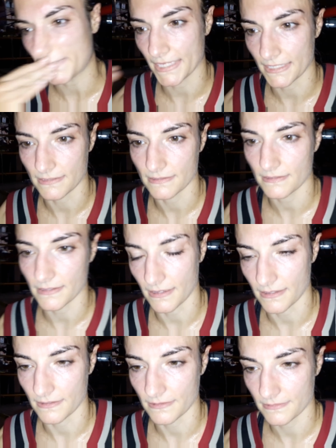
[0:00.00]
in
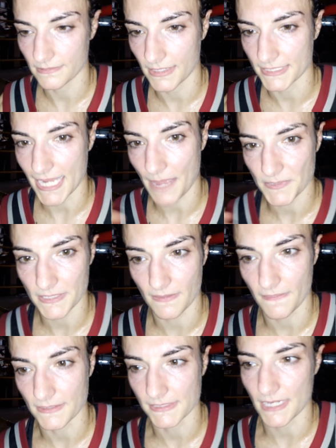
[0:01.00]
adapting
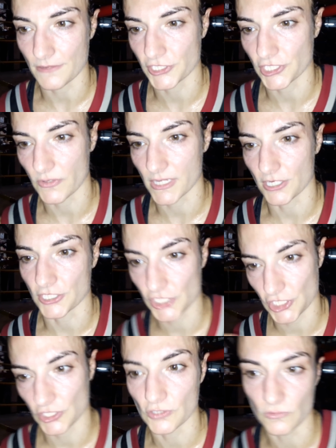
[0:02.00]
the things that I was showing her
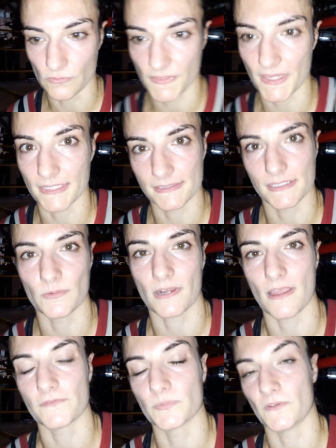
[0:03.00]
to things that were
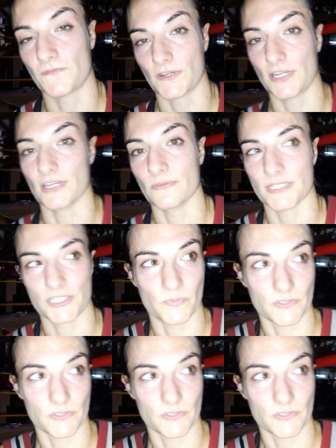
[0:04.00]
comfortable for her, which